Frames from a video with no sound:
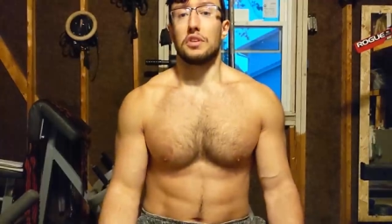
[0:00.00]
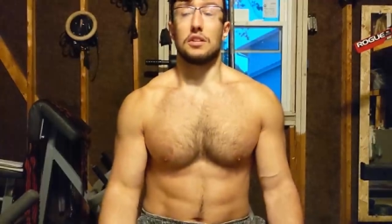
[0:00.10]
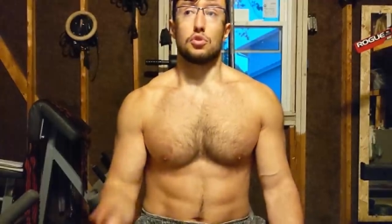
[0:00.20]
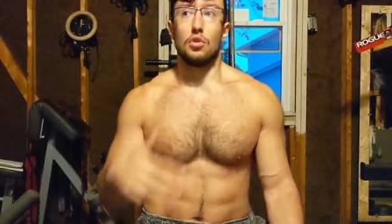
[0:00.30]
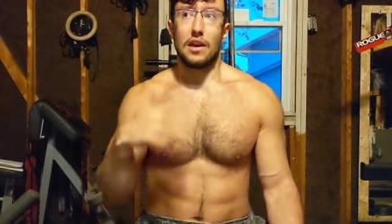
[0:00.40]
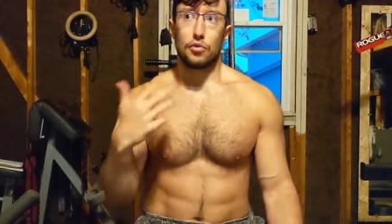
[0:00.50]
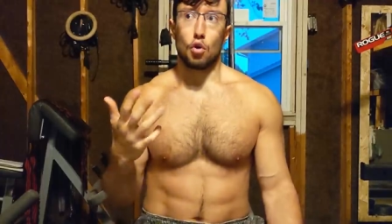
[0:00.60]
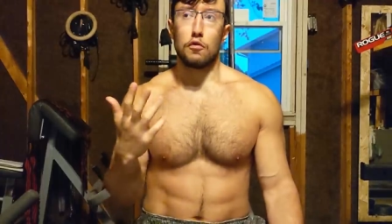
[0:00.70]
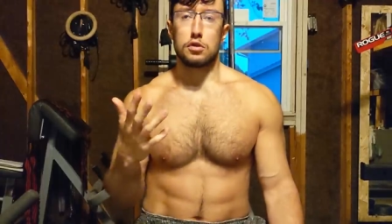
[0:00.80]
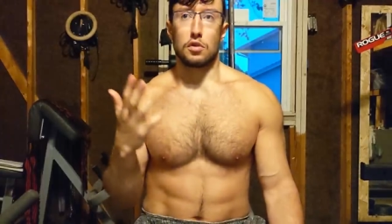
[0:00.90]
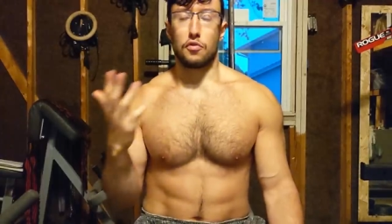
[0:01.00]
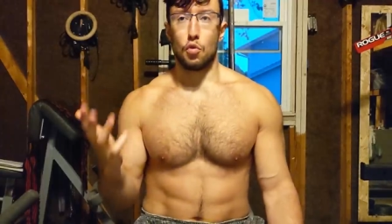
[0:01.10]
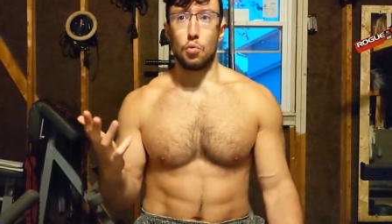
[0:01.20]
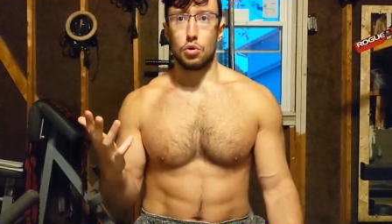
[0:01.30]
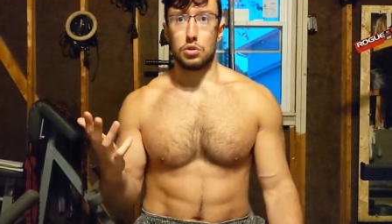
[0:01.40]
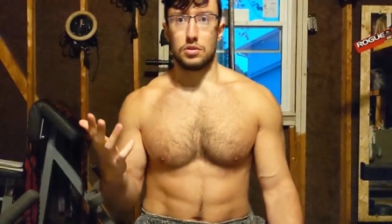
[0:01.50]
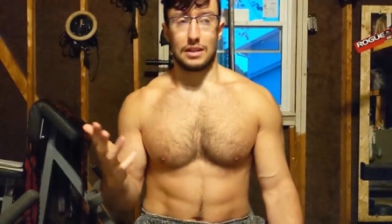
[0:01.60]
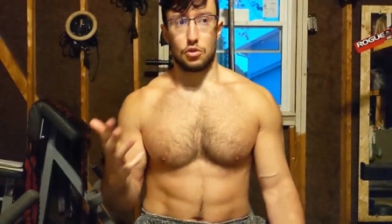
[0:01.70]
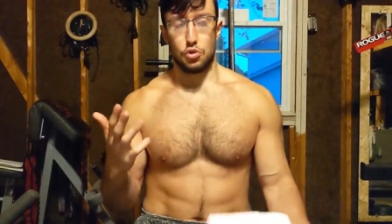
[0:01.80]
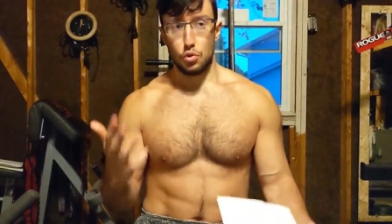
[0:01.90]
It's the leftovers of a word
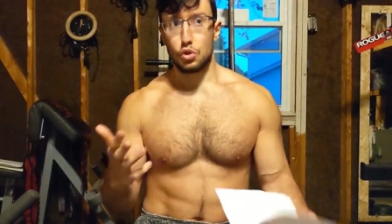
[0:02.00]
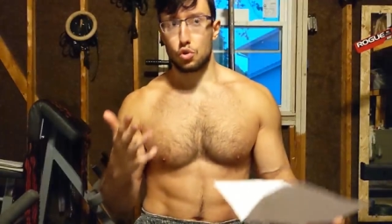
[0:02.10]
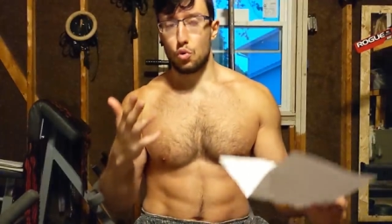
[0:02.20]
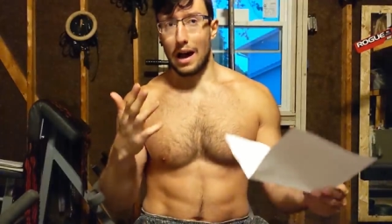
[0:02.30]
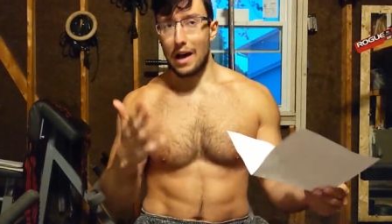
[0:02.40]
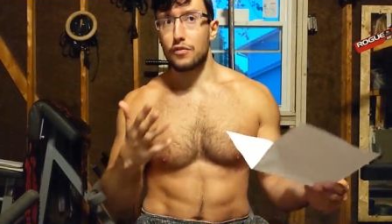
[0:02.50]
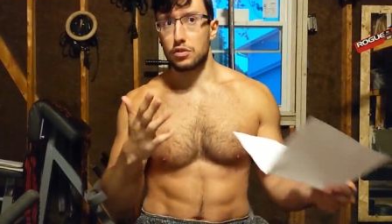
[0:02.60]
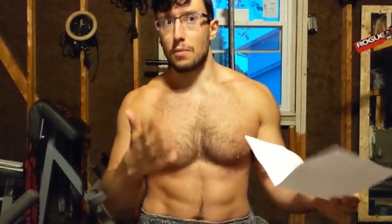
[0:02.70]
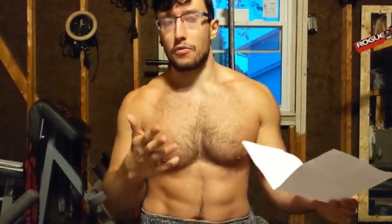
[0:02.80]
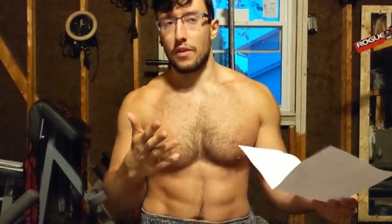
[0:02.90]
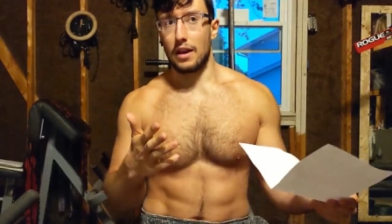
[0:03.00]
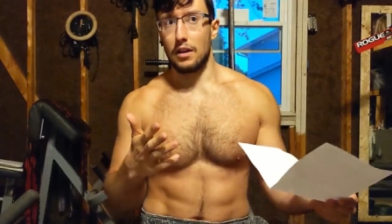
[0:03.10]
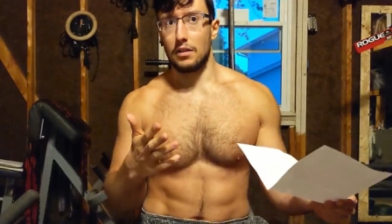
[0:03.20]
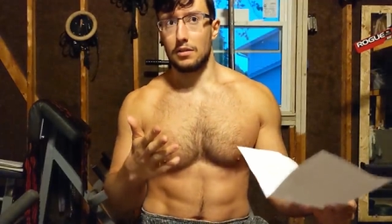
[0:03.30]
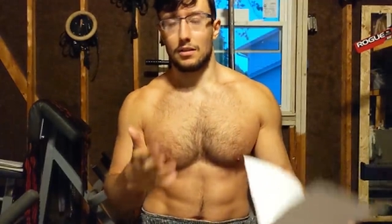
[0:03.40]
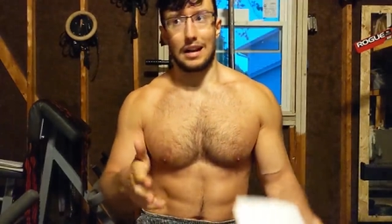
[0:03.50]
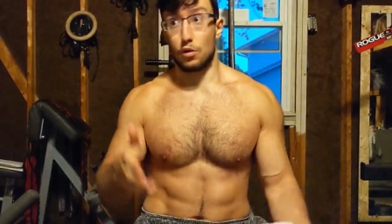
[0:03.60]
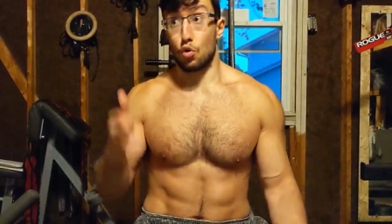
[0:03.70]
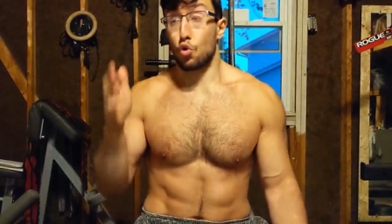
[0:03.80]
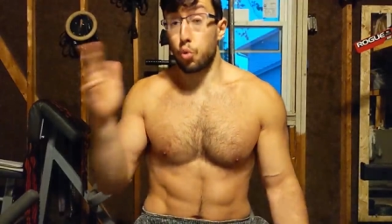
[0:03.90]
that used to have something
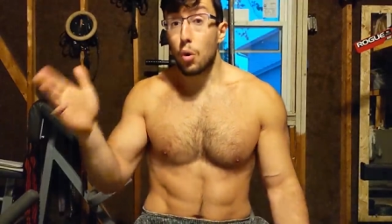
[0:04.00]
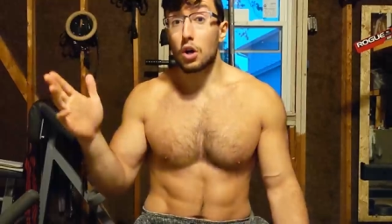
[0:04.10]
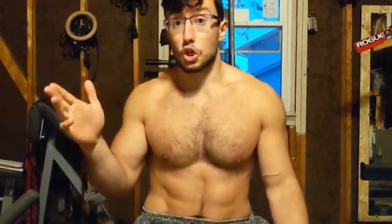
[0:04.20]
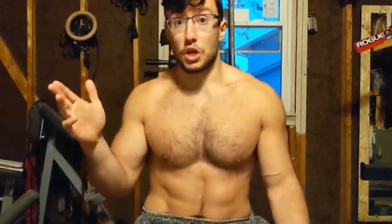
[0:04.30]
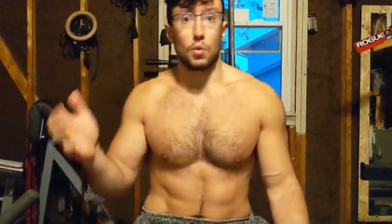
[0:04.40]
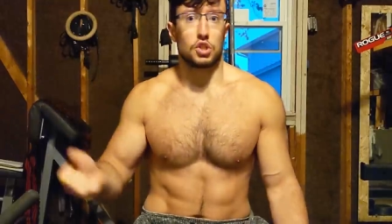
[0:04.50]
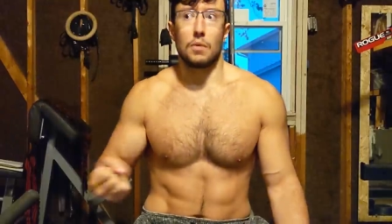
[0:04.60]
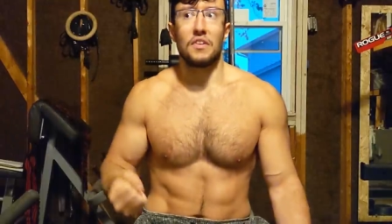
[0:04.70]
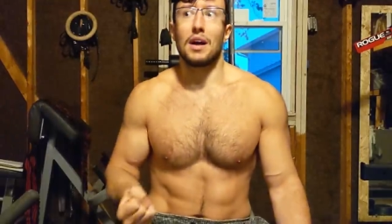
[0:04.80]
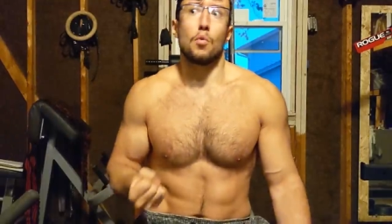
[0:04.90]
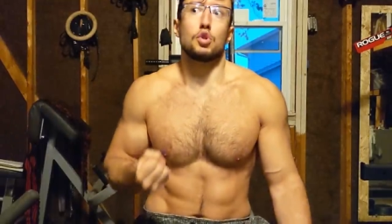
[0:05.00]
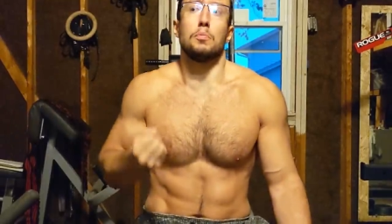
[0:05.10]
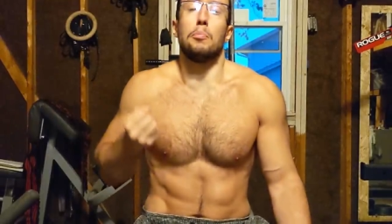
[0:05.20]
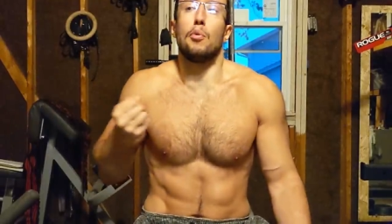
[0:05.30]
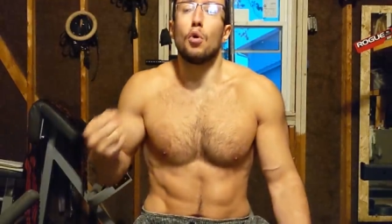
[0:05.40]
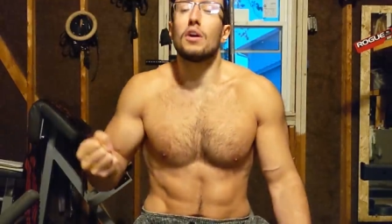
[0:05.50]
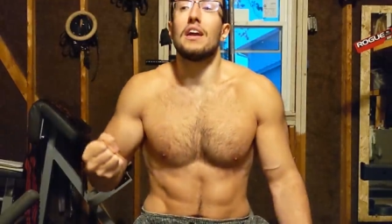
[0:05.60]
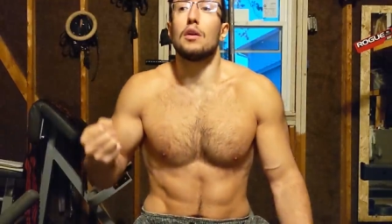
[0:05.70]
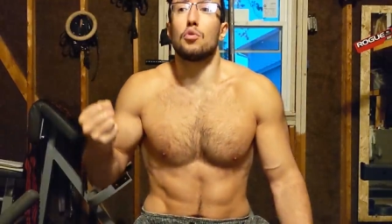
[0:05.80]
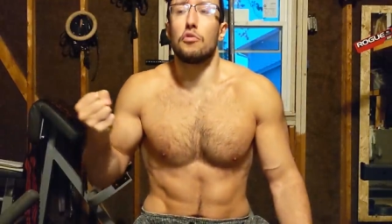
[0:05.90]
like a crutch. It was something that was
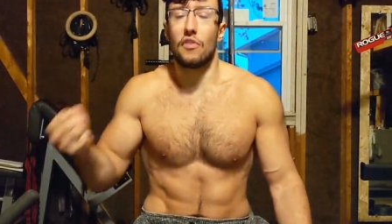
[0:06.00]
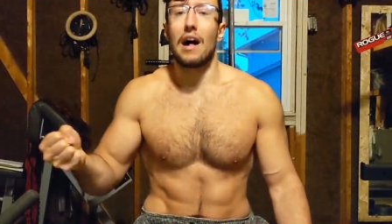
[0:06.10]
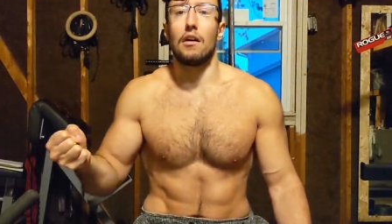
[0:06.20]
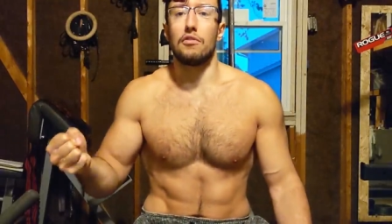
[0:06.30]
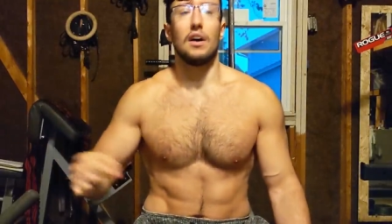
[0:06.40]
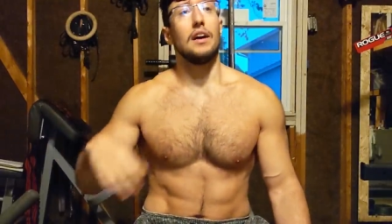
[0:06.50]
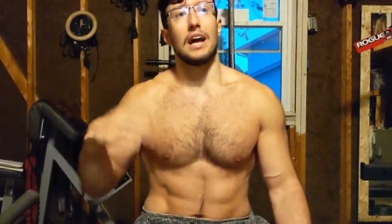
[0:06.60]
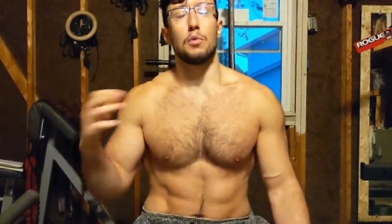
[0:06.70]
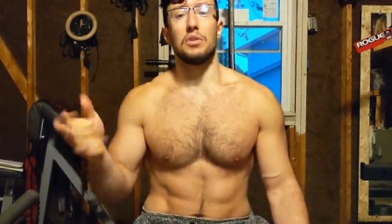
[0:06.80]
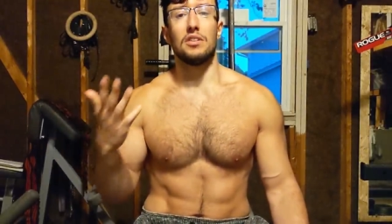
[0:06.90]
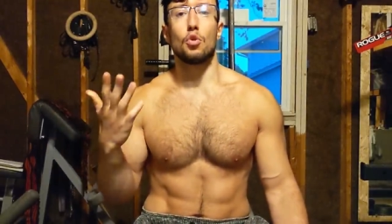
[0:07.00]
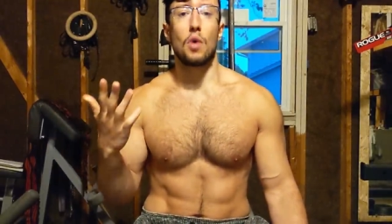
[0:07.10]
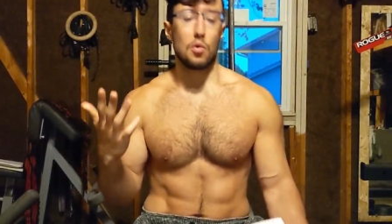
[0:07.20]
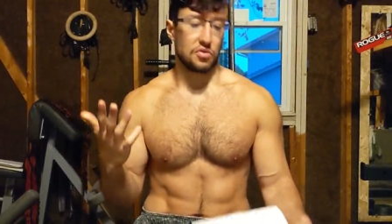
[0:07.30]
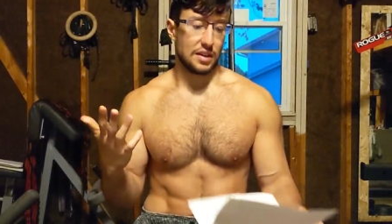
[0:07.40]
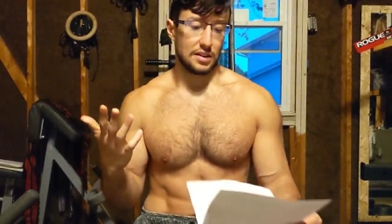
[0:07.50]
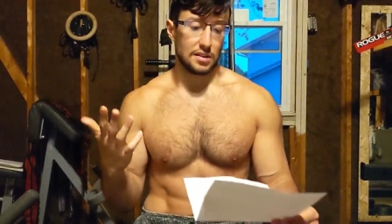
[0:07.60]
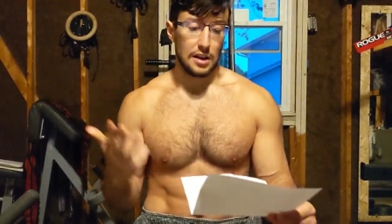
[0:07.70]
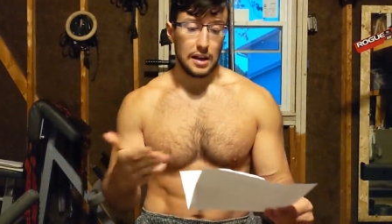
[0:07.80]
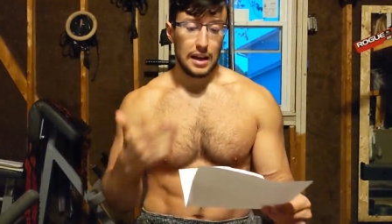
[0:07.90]
blocking the valve, and we did away with that.